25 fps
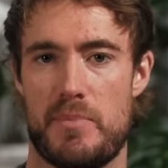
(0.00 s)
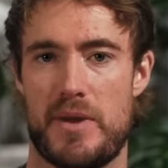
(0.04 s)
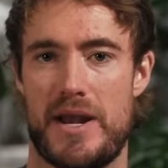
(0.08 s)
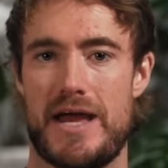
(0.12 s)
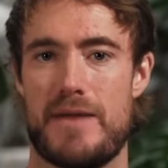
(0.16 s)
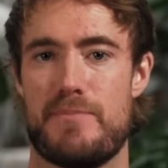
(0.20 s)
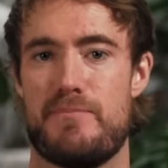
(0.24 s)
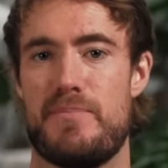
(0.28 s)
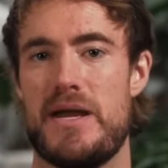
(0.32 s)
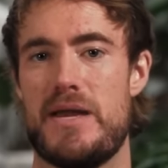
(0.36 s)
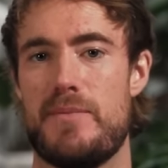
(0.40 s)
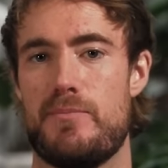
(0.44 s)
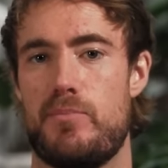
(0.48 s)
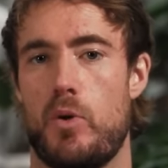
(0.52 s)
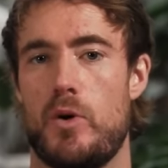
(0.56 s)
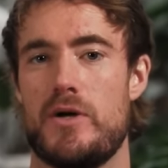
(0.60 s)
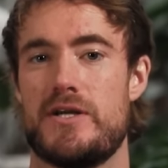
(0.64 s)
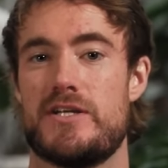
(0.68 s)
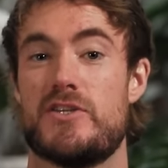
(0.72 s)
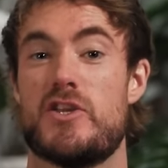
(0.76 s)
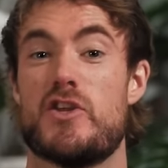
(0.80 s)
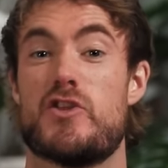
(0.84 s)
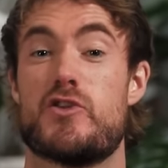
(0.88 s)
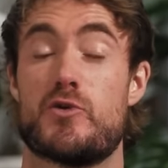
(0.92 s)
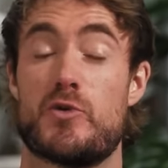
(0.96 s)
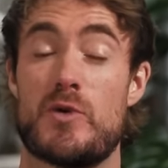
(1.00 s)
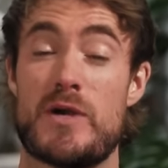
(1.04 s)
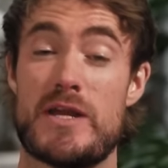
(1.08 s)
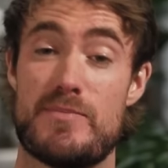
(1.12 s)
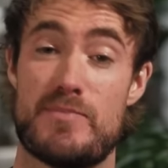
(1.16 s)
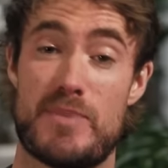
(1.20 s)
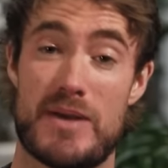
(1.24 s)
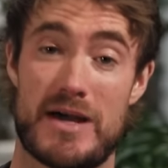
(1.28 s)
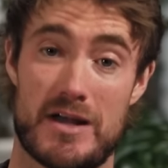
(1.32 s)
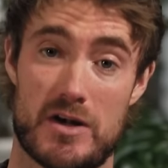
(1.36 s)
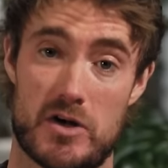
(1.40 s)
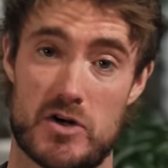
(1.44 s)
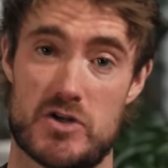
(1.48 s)
but I had pinpointed the three
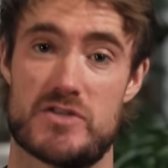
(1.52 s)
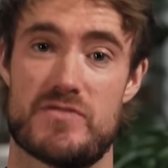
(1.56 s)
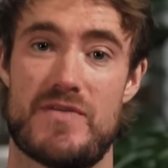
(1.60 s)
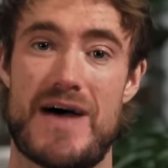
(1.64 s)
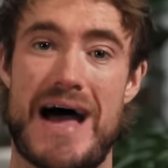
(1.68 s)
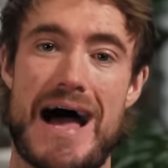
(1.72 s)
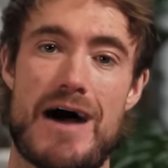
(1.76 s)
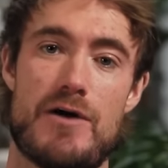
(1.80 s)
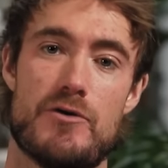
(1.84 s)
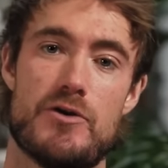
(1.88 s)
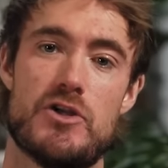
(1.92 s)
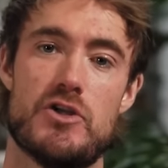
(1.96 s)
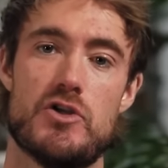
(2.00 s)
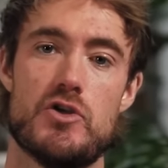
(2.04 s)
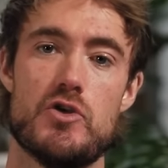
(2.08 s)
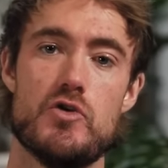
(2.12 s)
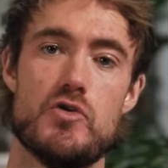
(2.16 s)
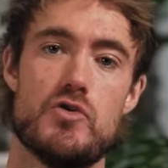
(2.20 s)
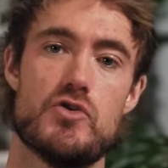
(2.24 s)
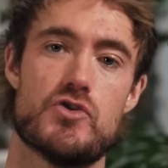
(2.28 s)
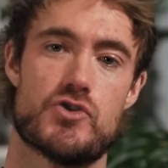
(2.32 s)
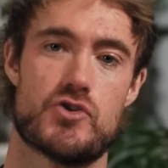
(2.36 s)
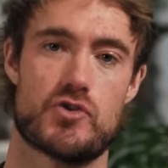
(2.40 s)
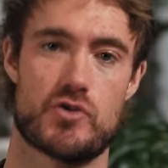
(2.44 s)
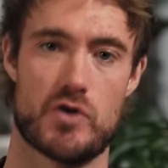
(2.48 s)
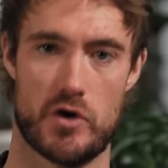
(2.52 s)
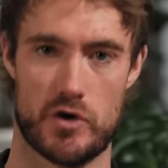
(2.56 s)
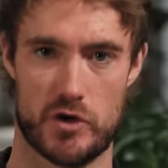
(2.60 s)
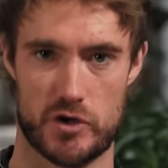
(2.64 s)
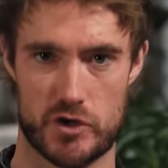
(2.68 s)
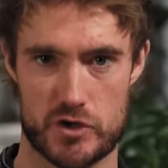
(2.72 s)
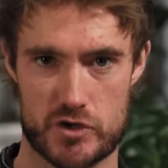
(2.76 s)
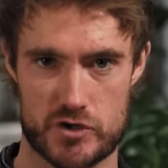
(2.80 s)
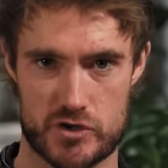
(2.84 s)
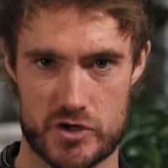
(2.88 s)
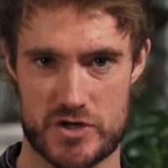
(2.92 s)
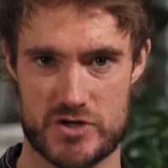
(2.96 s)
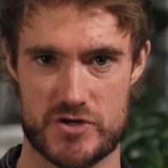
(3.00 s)
pillars of how to use
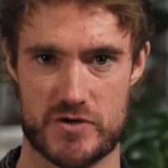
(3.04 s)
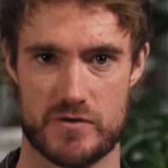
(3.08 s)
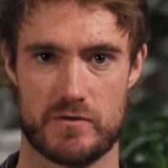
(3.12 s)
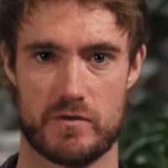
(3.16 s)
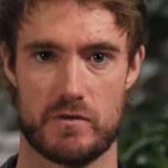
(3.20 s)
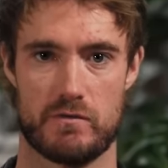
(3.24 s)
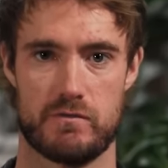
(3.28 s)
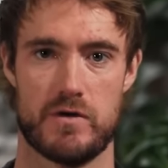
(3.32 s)
chrononutrition for